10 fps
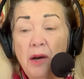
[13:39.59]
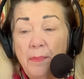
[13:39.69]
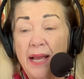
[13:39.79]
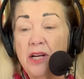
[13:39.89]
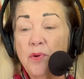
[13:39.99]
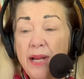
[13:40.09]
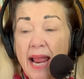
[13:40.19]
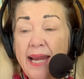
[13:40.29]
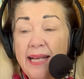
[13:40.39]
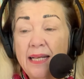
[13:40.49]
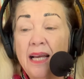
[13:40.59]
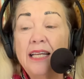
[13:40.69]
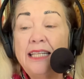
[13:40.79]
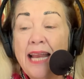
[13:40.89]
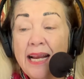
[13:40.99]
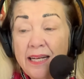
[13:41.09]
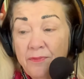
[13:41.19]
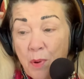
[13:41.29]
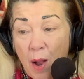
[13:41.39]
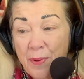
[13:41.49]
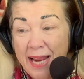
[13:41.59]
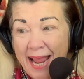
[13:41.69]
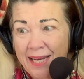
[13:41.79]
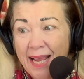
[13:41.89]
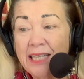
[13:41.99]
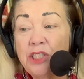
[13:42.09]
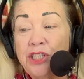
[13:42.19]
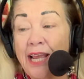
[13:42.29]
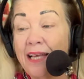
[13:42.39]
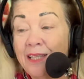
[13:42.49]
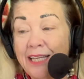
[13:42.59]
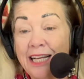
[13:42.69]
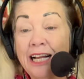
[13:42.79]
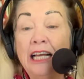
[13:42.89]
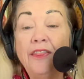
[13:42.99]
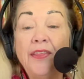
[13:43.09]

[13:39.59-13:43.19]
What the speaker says: by creating negative propaganda and jailing